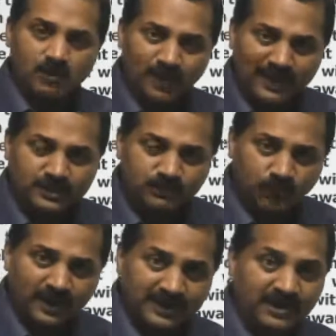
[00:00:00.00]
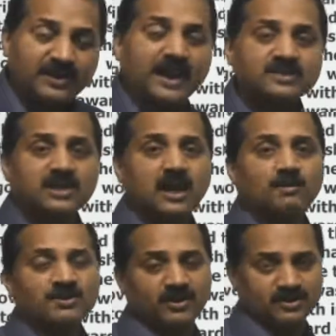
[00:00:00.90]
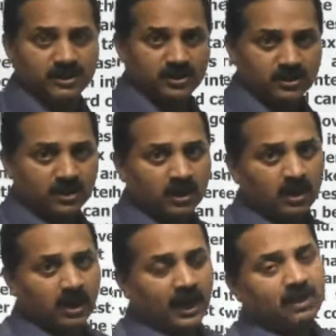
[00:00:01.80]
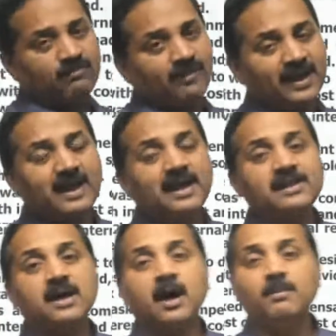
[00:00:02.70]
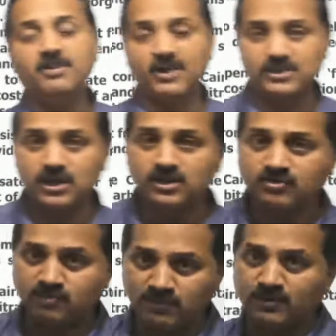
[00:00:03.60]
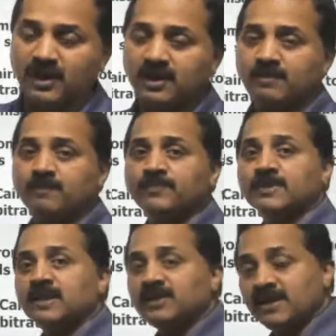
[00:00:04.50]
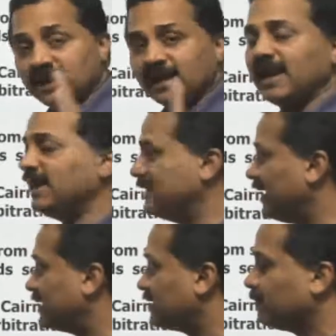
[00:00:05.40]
went for international arbitration, and finally the arbitration tribunal declared that